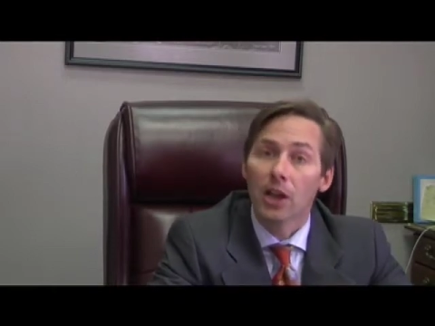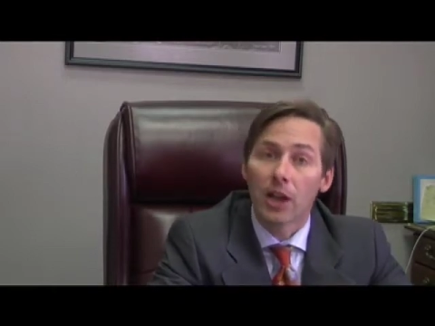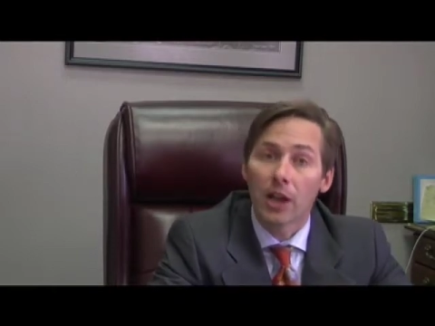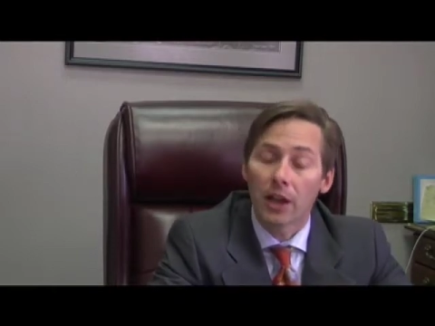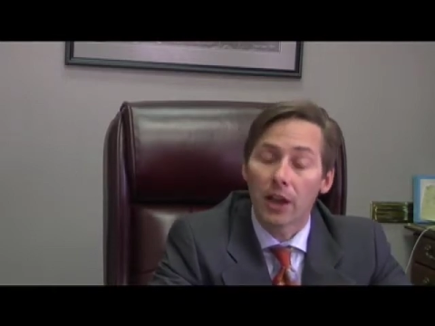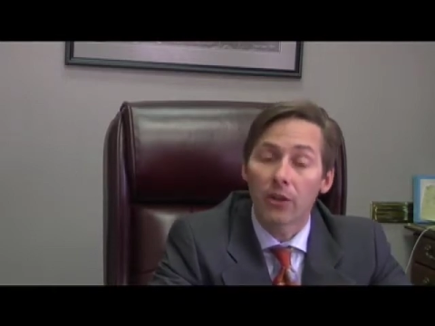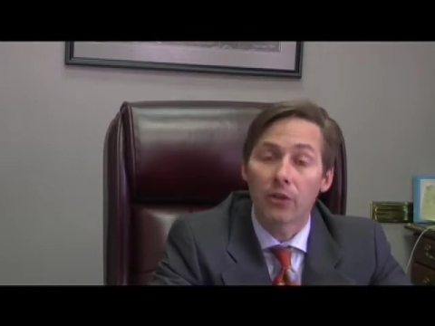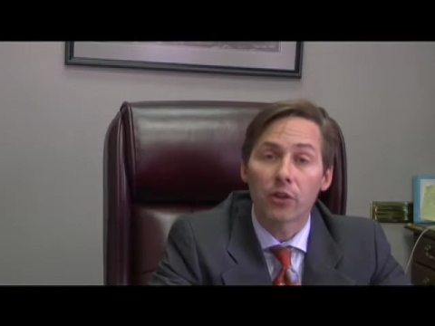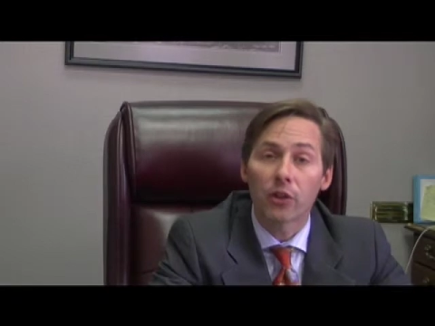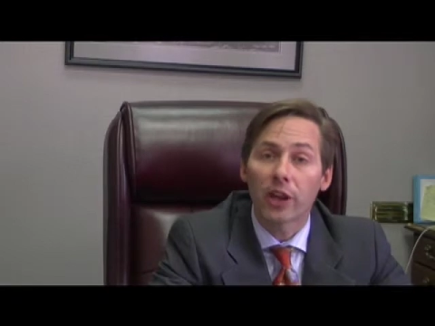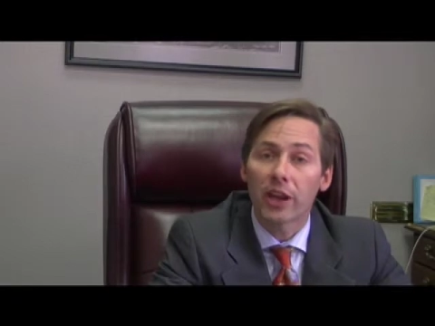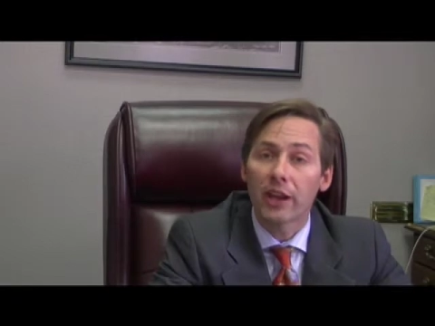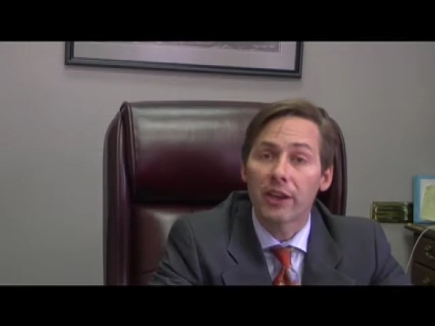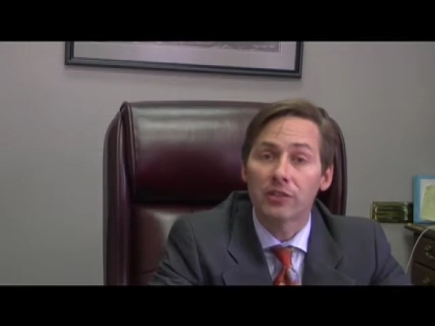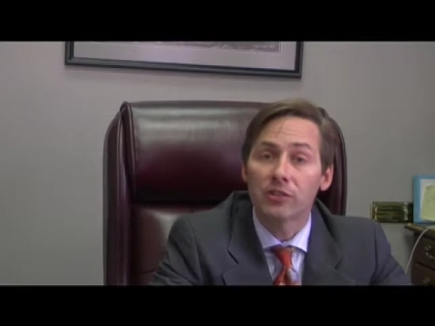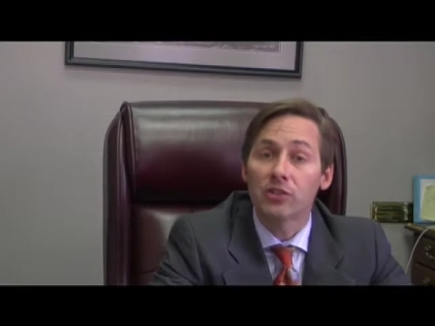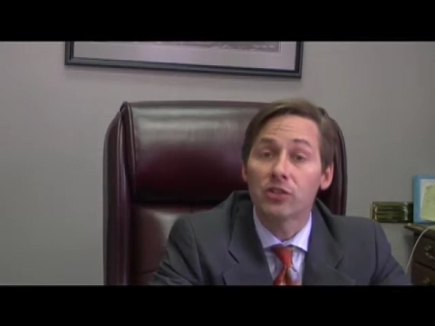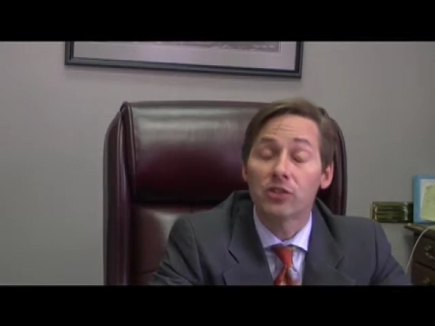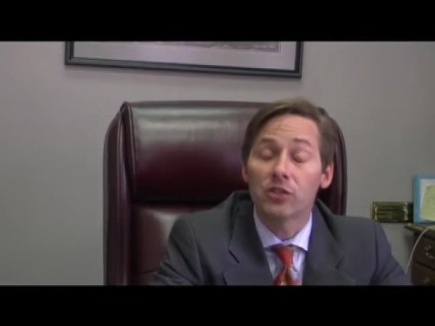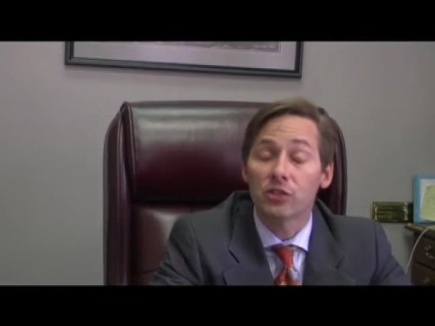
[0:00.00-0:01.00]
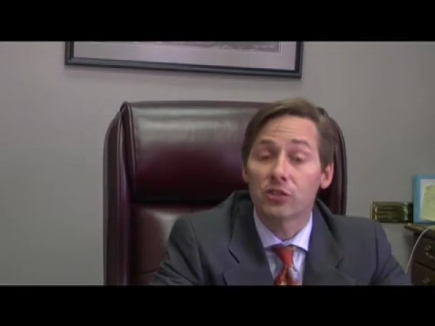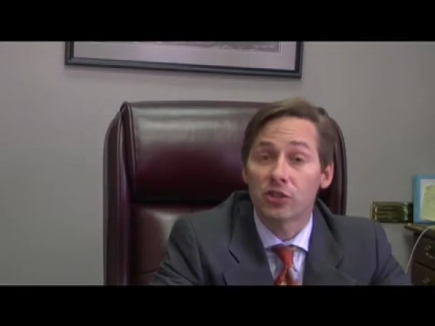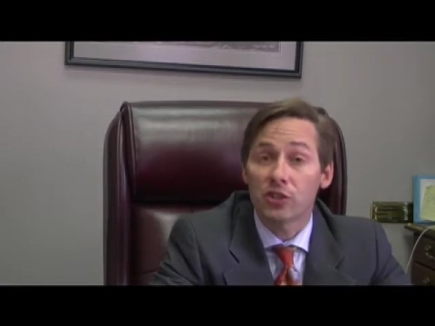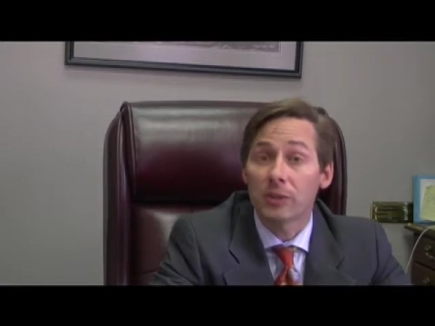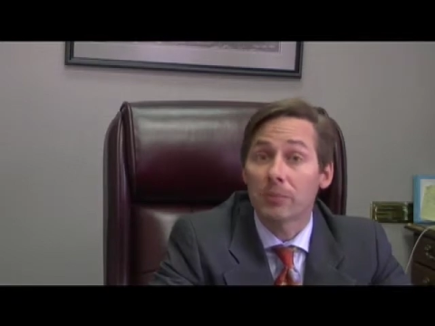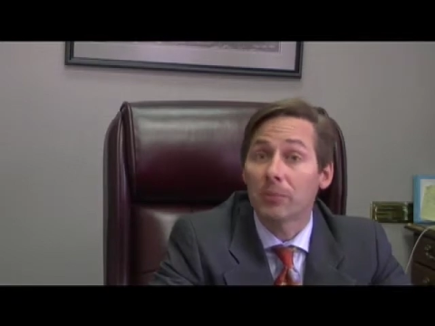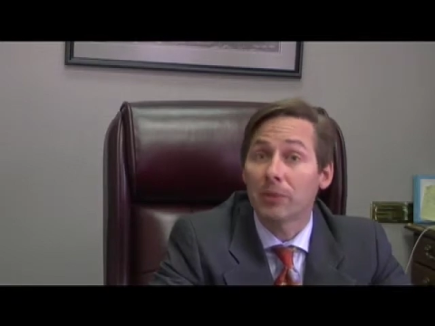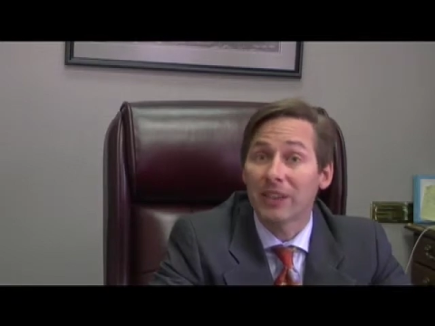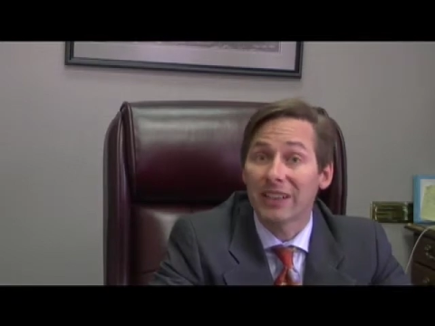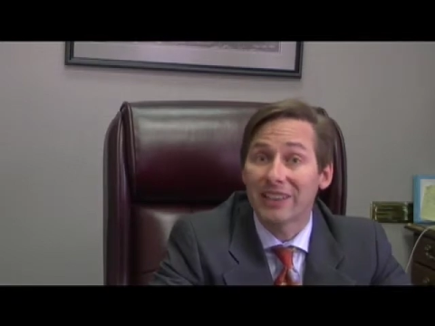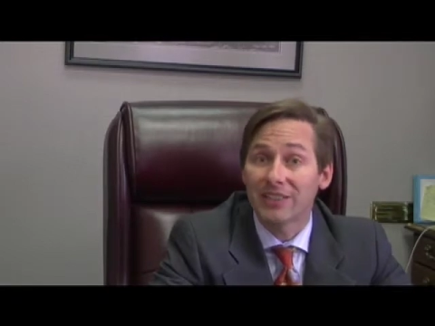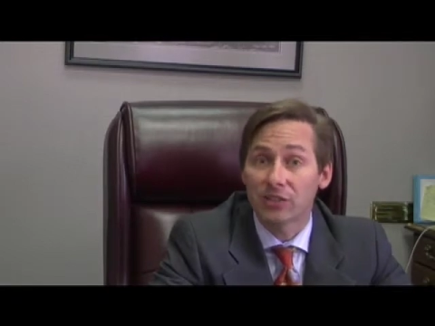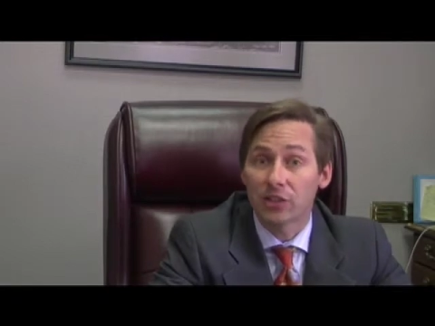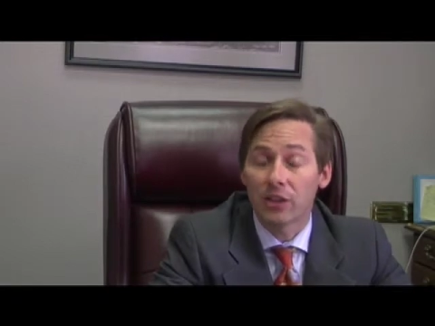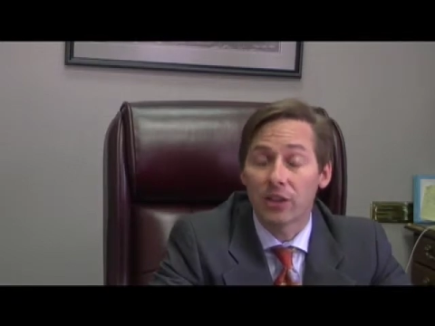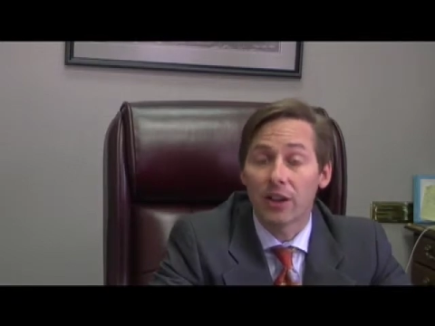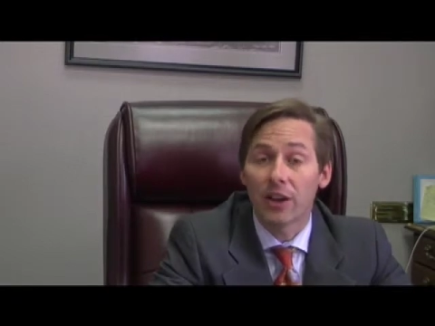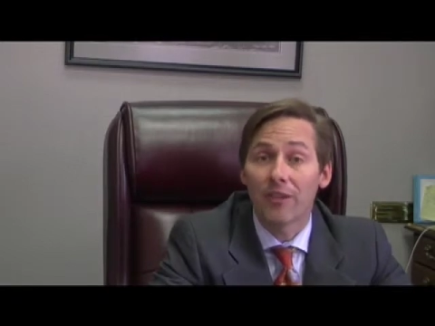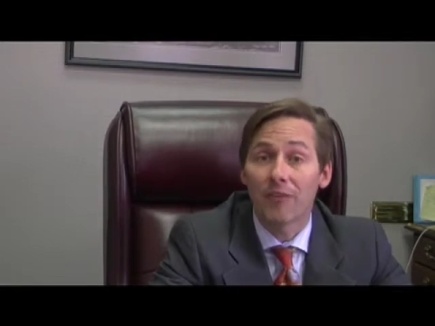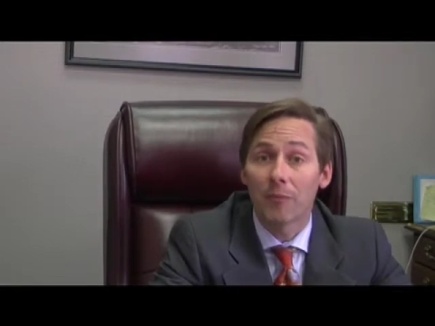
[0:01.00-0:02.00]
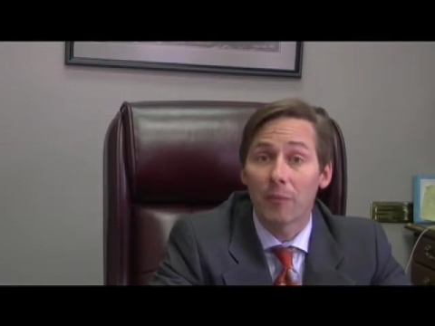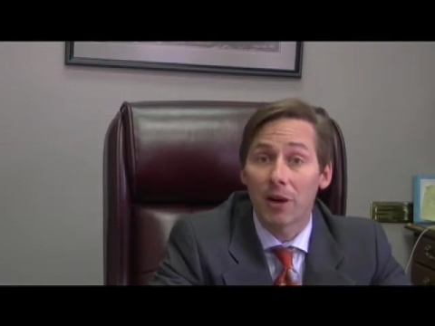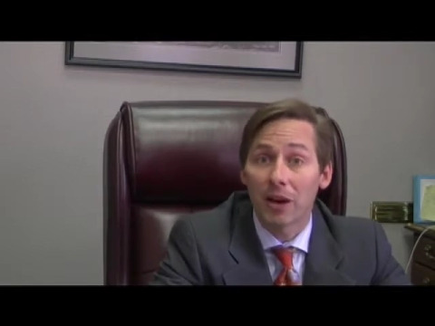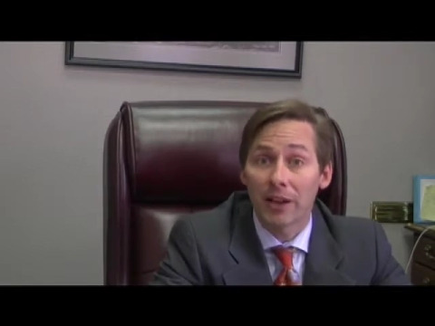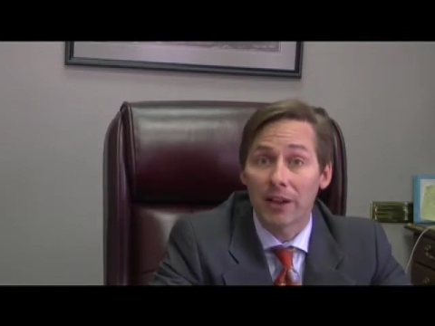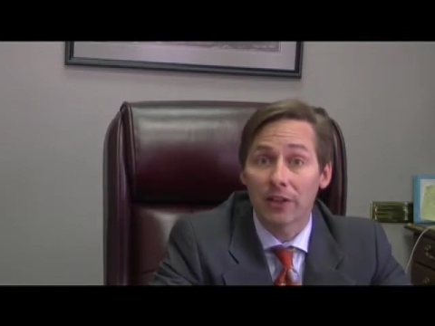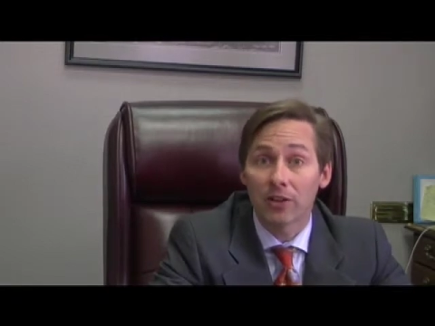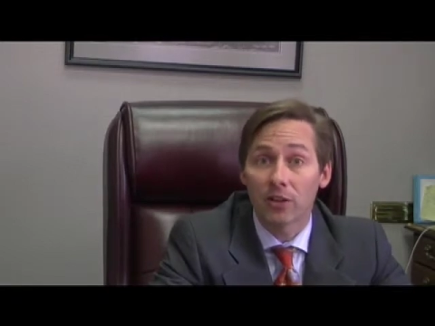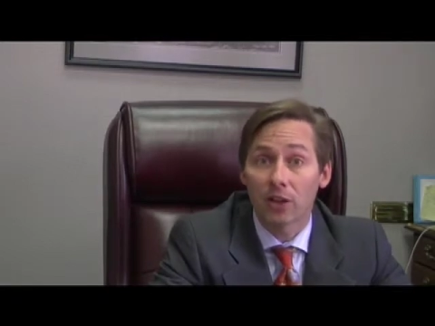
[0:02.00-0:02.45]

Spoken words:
In other cases, there simply isn't enough money